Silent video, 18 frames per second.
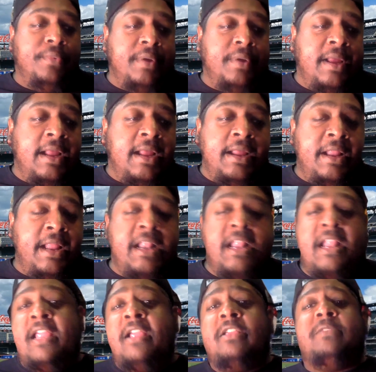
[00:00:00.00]

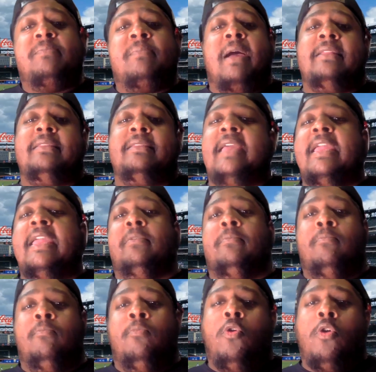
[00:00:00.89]
and here's my take
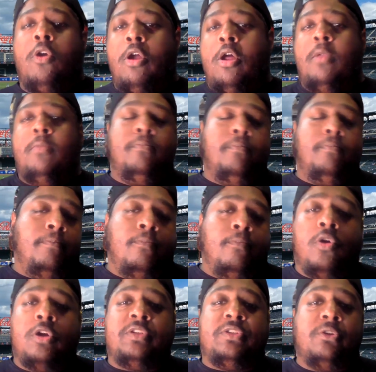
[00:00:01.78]

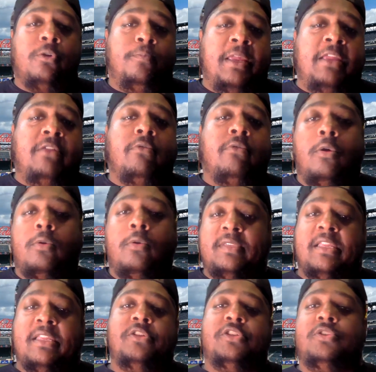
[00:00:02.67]
more so Pete Rose
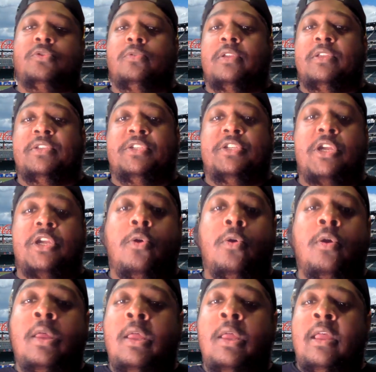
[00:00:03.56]
than Shoeless
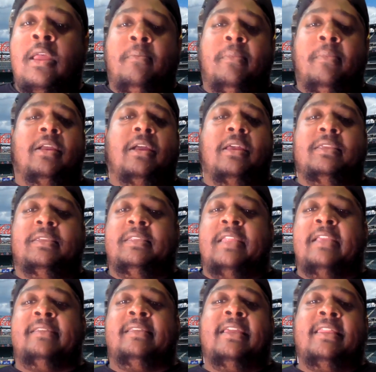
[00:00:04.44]
Joe. because
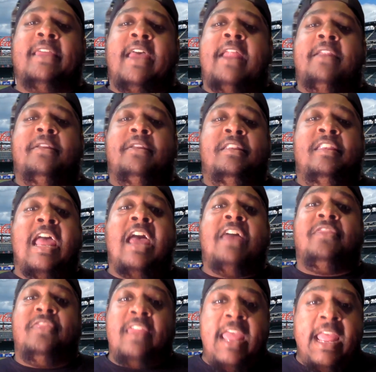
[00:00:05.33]
they say that
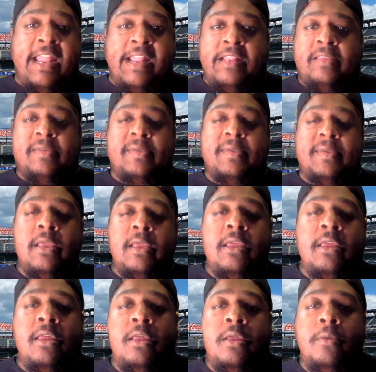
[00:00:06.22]
death ends
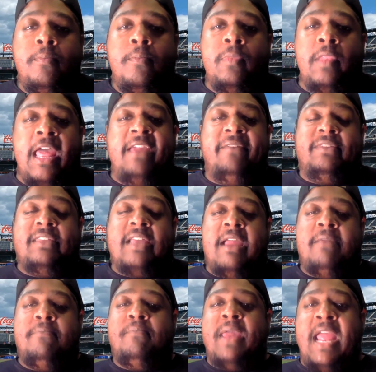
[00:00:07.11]

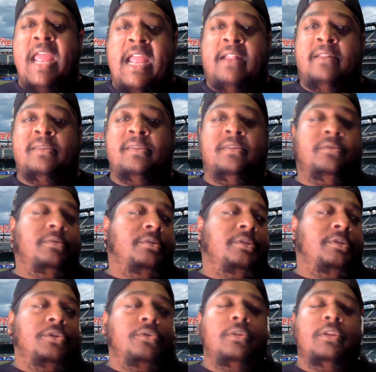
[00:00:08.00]
lifetime bans.
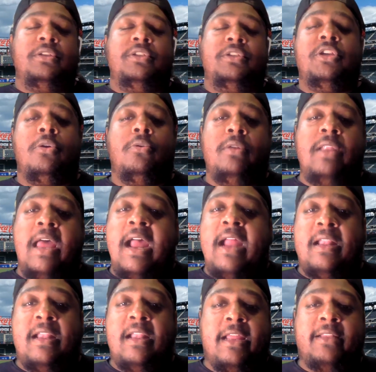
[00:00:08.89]
Shoeless Joe
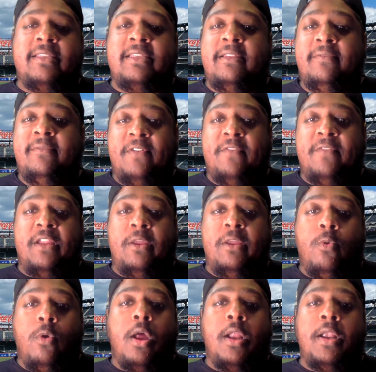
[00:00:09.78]
died in
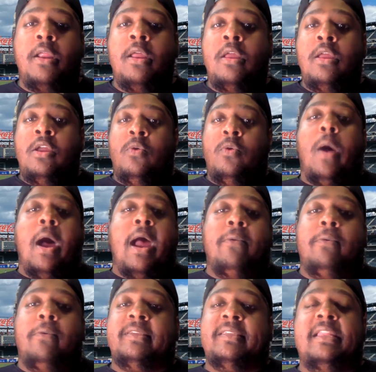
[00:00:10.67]
1951.
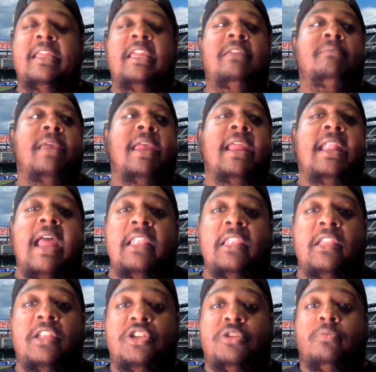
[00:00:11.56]
Why wasn't he made
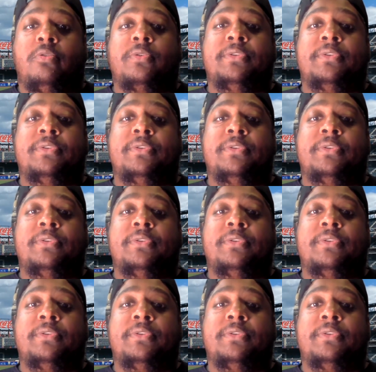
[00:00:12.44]
eligible